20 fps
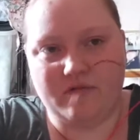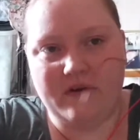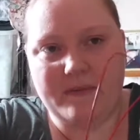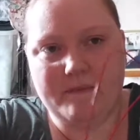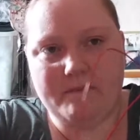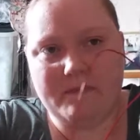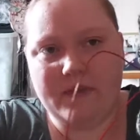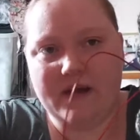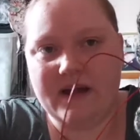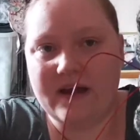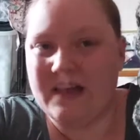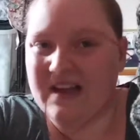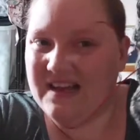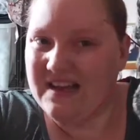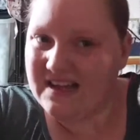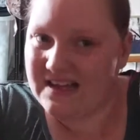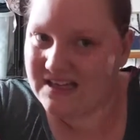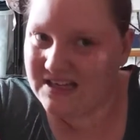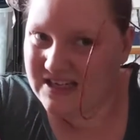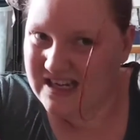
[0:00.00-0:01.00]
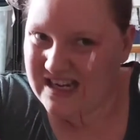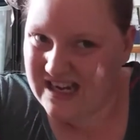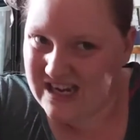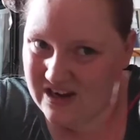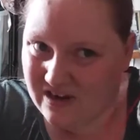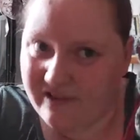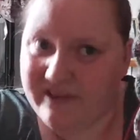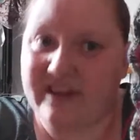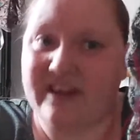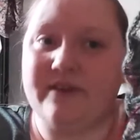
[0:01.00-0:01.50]
room.
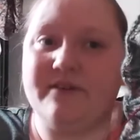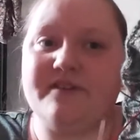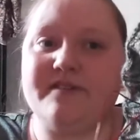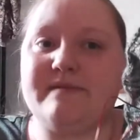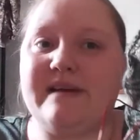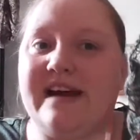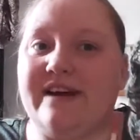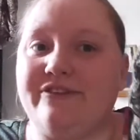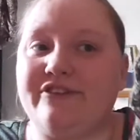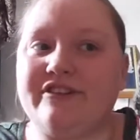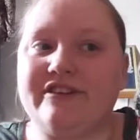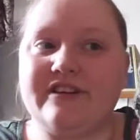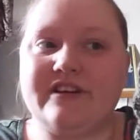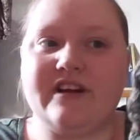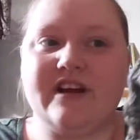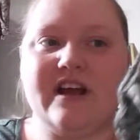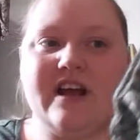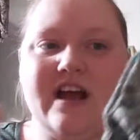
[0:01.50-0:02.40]
Not a huge amount.